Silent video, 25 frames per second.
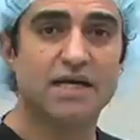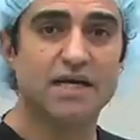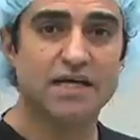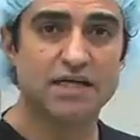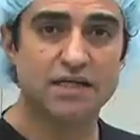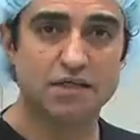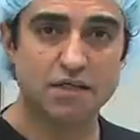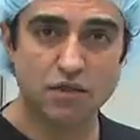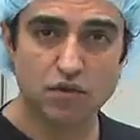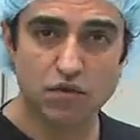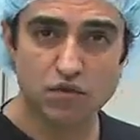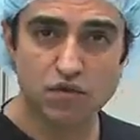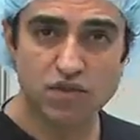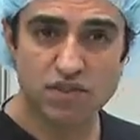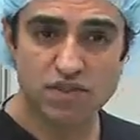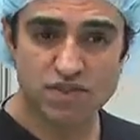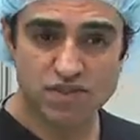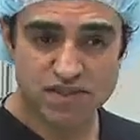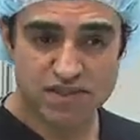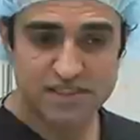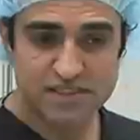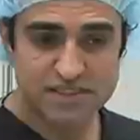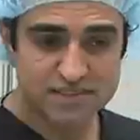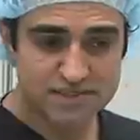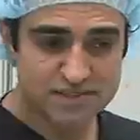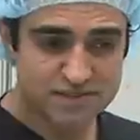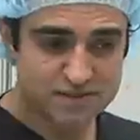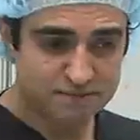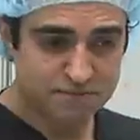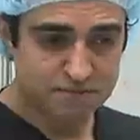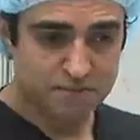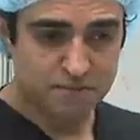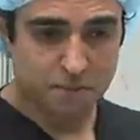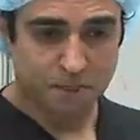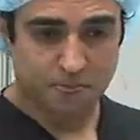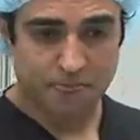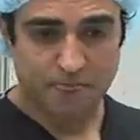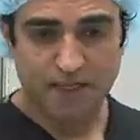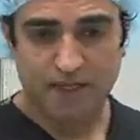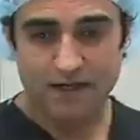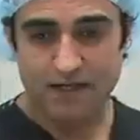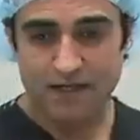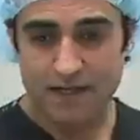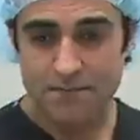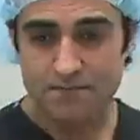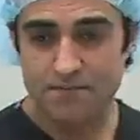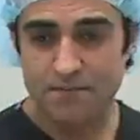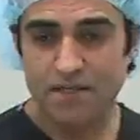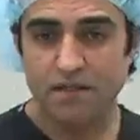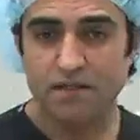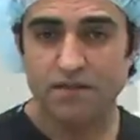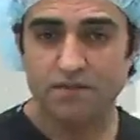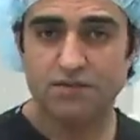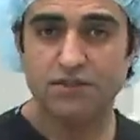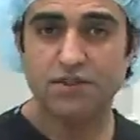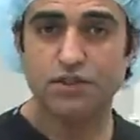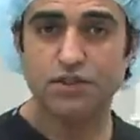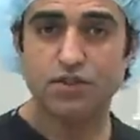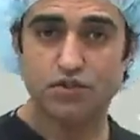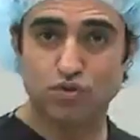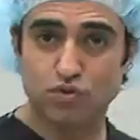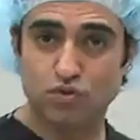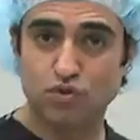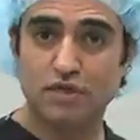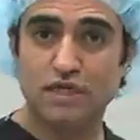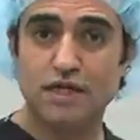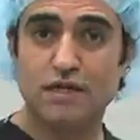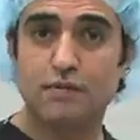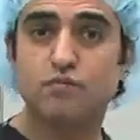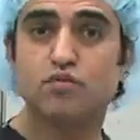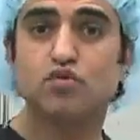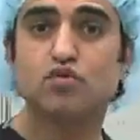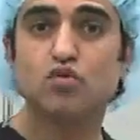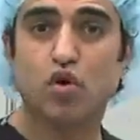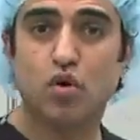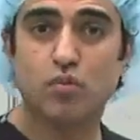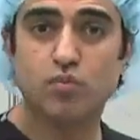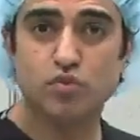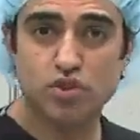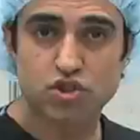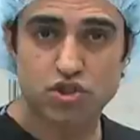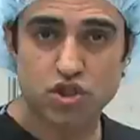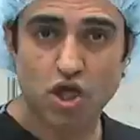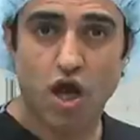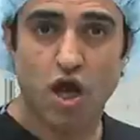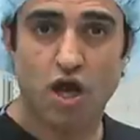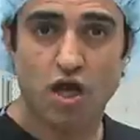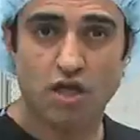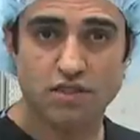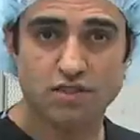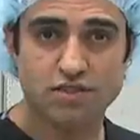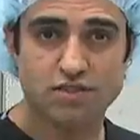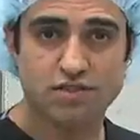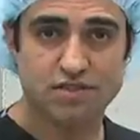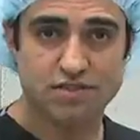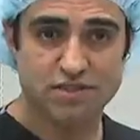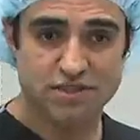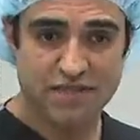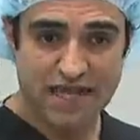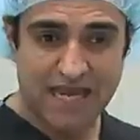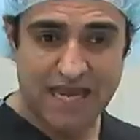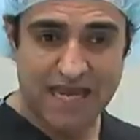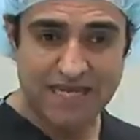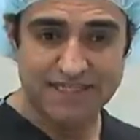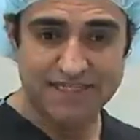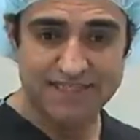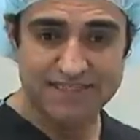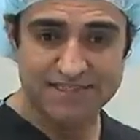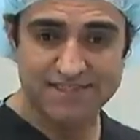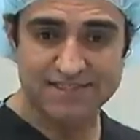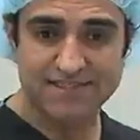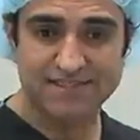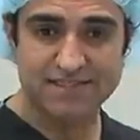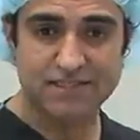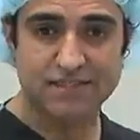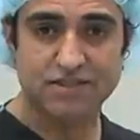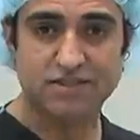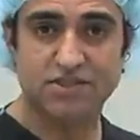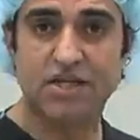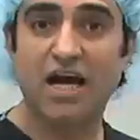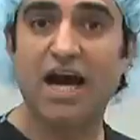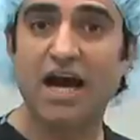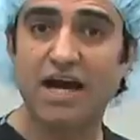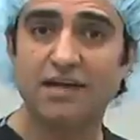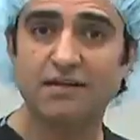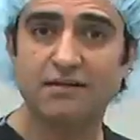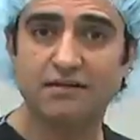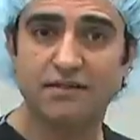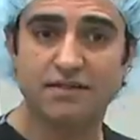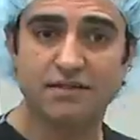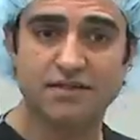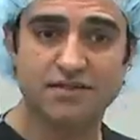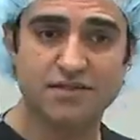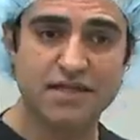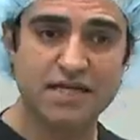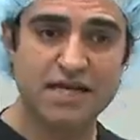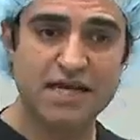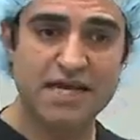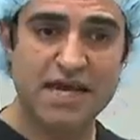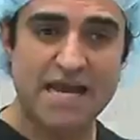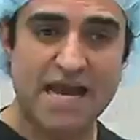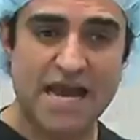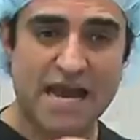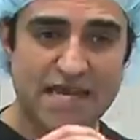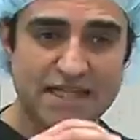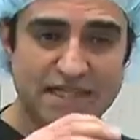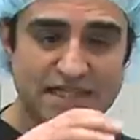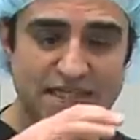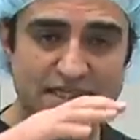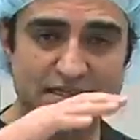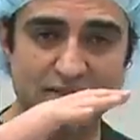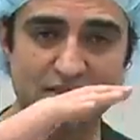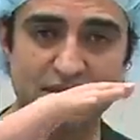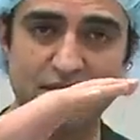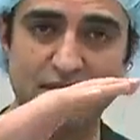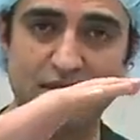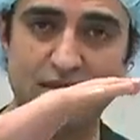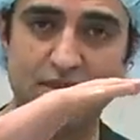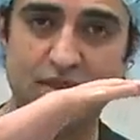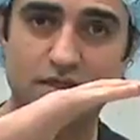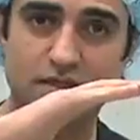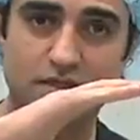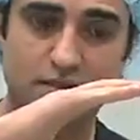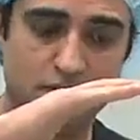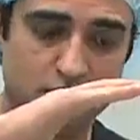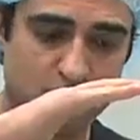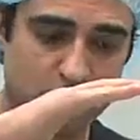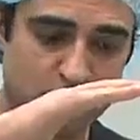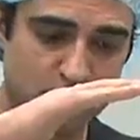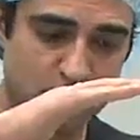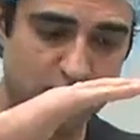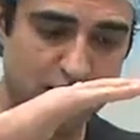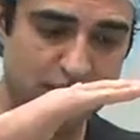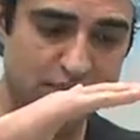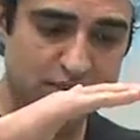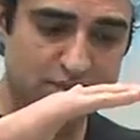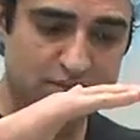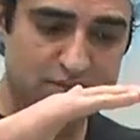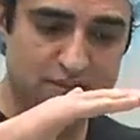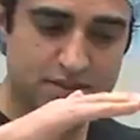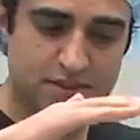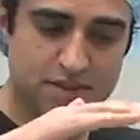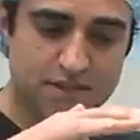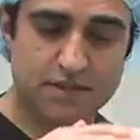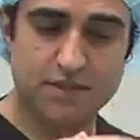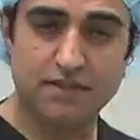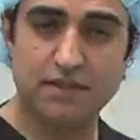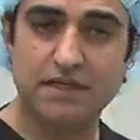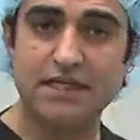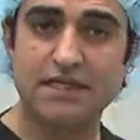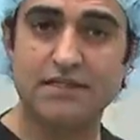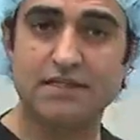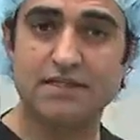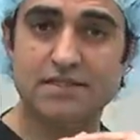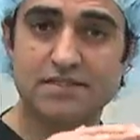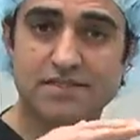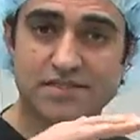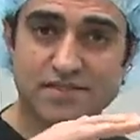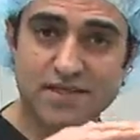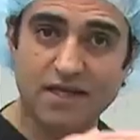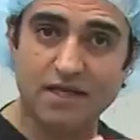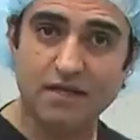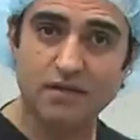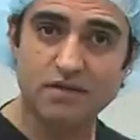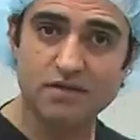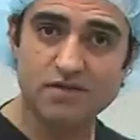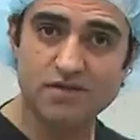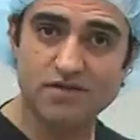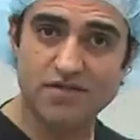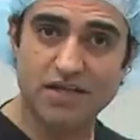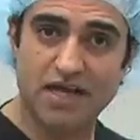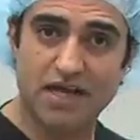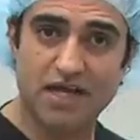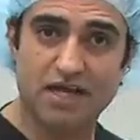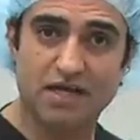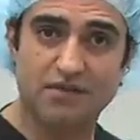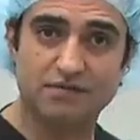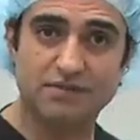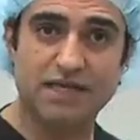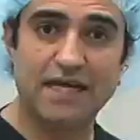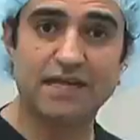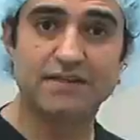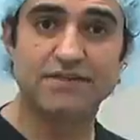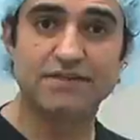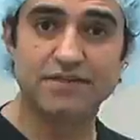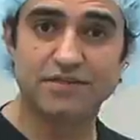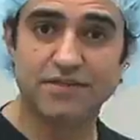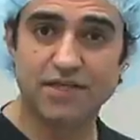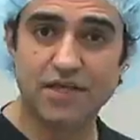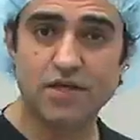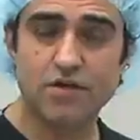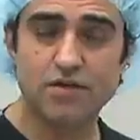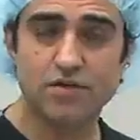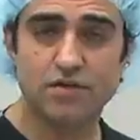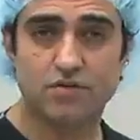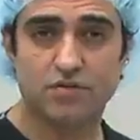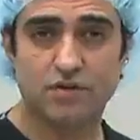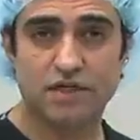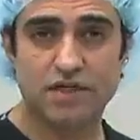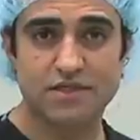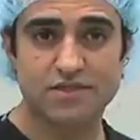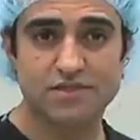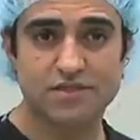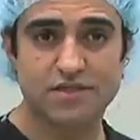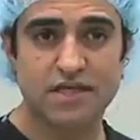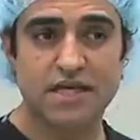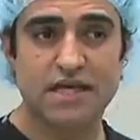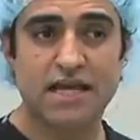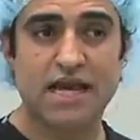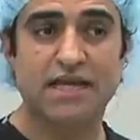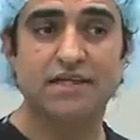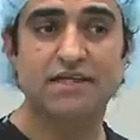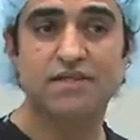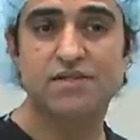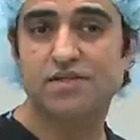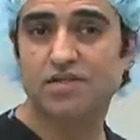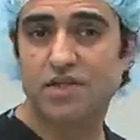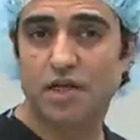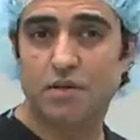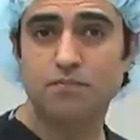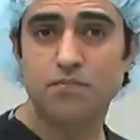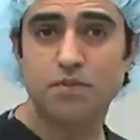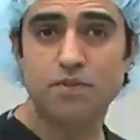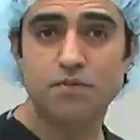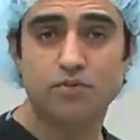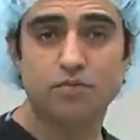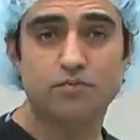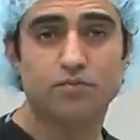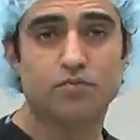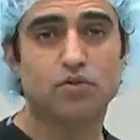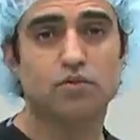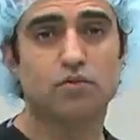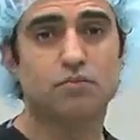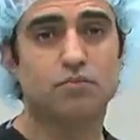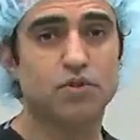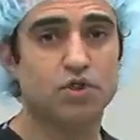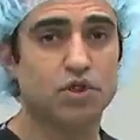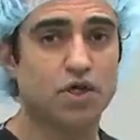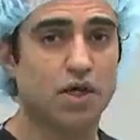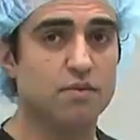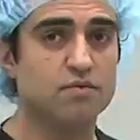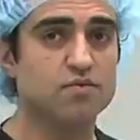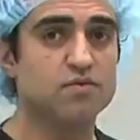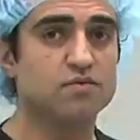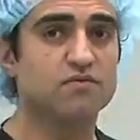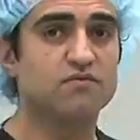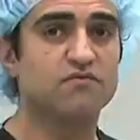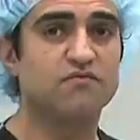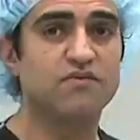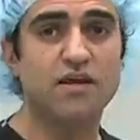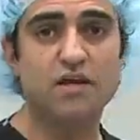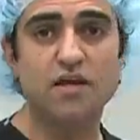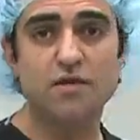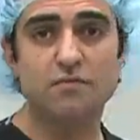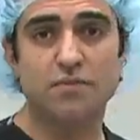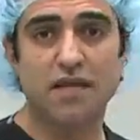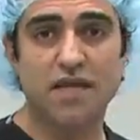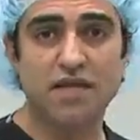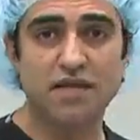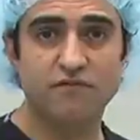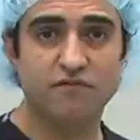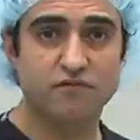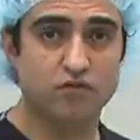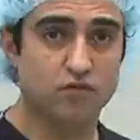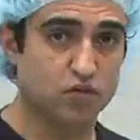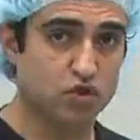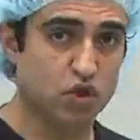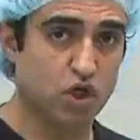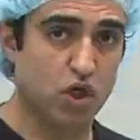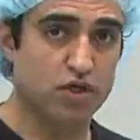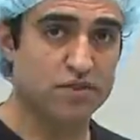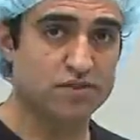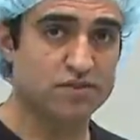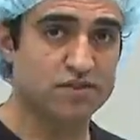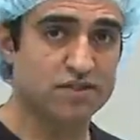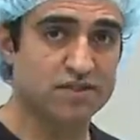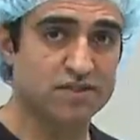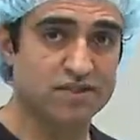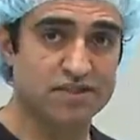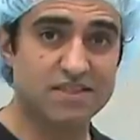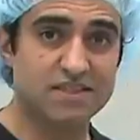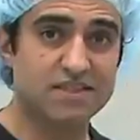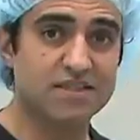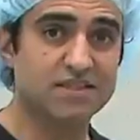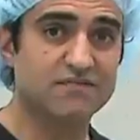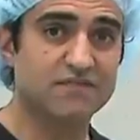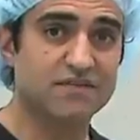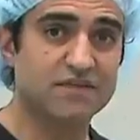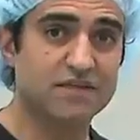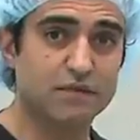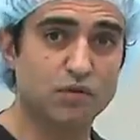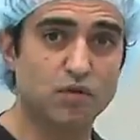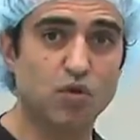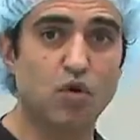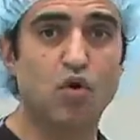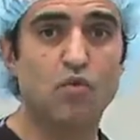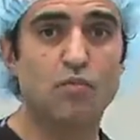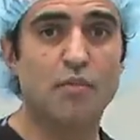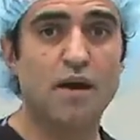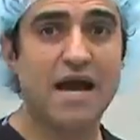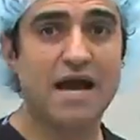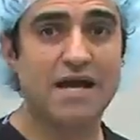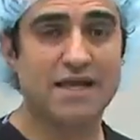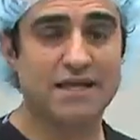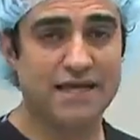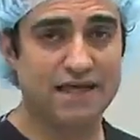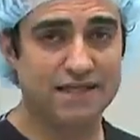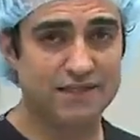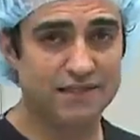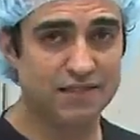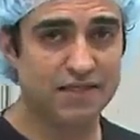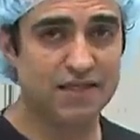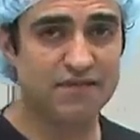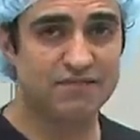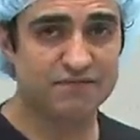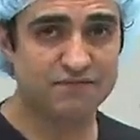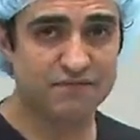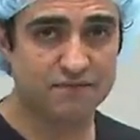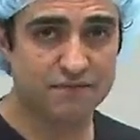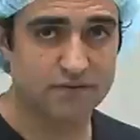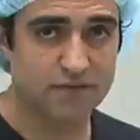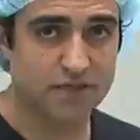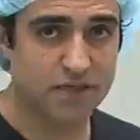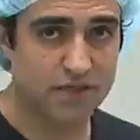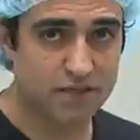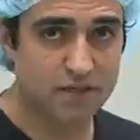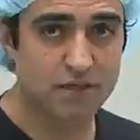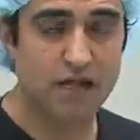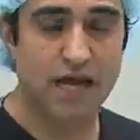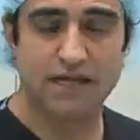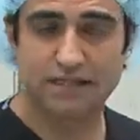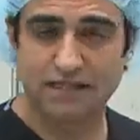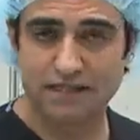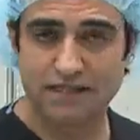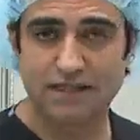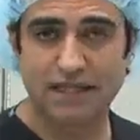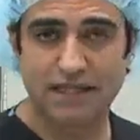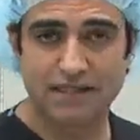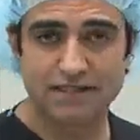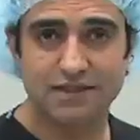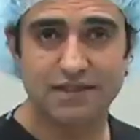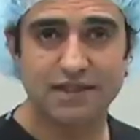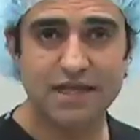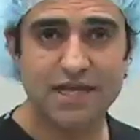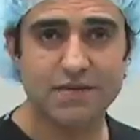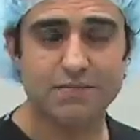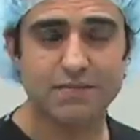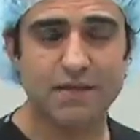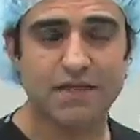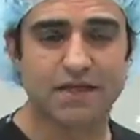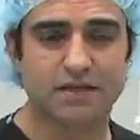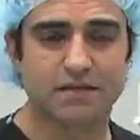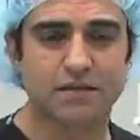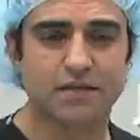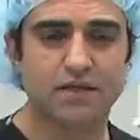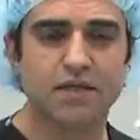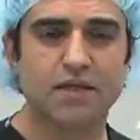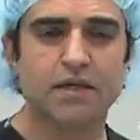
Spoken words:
it loses its ability to absorb shocks and its tightness, and it settles down and deteriorates, and in some people becomes very painful, causing significant low back and the leg pain.